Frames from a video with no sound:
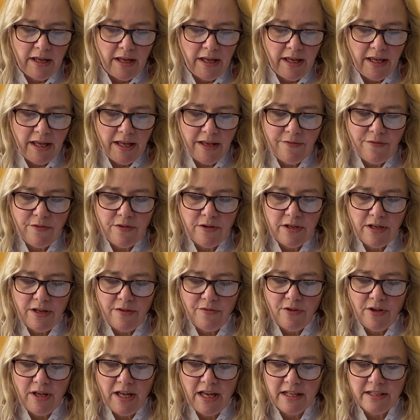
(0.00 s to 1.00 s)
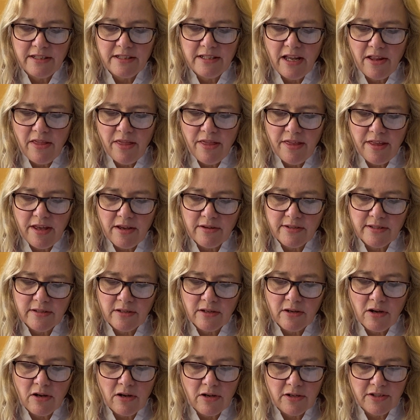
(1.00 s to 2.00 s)
Even if you had 10,000
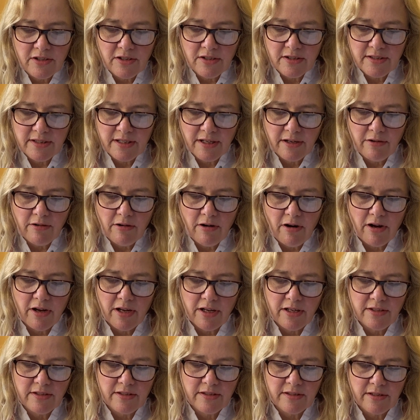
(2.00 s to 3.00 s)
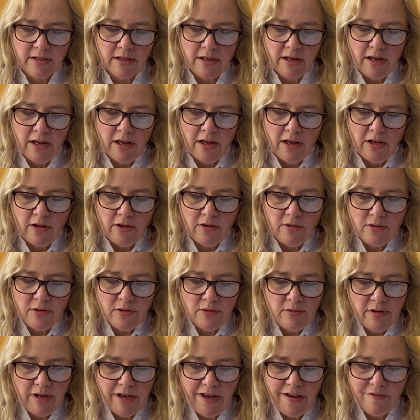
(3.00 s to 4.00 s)
guardians in Christ, you do
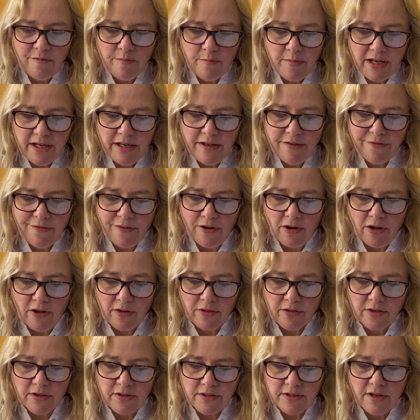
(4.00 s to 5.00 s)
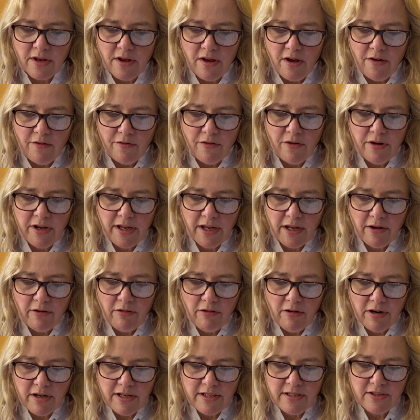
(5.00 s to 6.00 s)
not have many fathers, for in
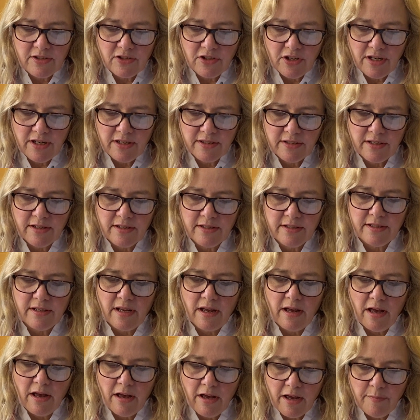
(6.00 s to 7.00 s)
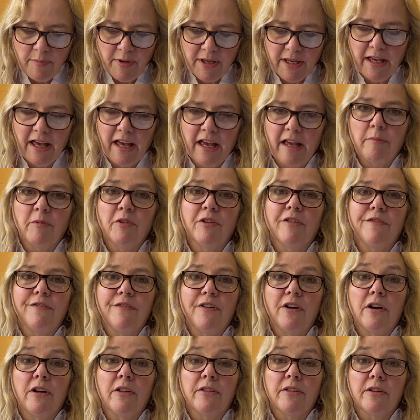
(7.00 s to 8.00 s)
Christ Jesus I became your
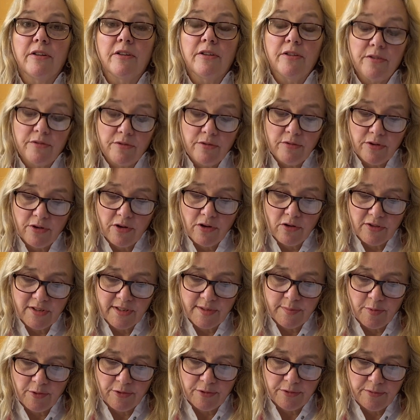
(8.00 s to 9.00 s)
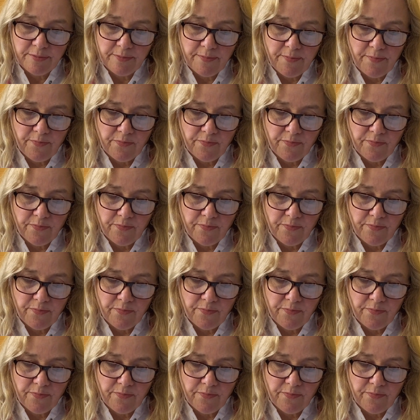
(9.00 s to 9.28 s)
father through the gospel.